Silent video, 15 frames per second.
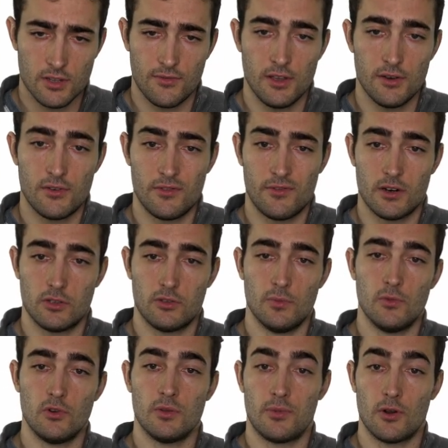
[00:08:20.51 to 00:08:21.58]
If they refer to
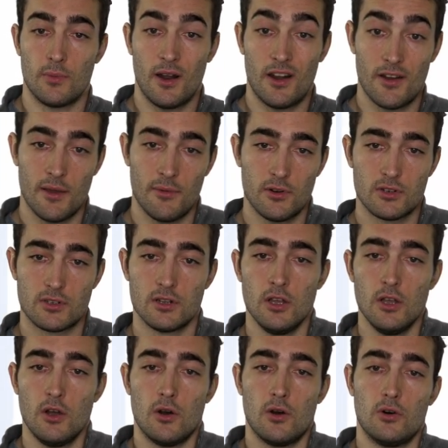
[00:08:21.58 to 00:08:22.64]
multiple variables
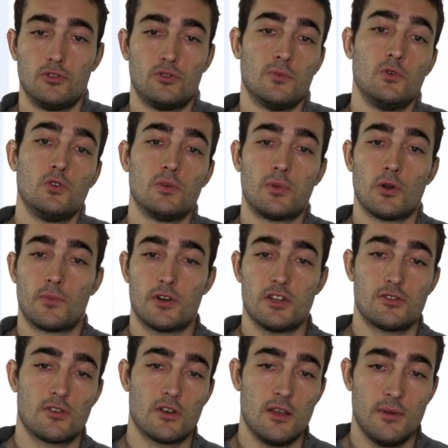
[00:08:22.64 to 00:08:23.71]
or to multiple
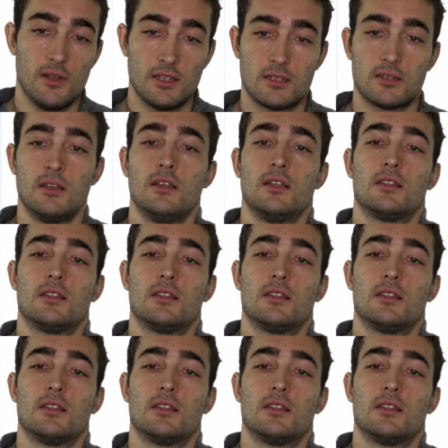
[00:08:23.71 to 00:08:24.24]
pressure levels,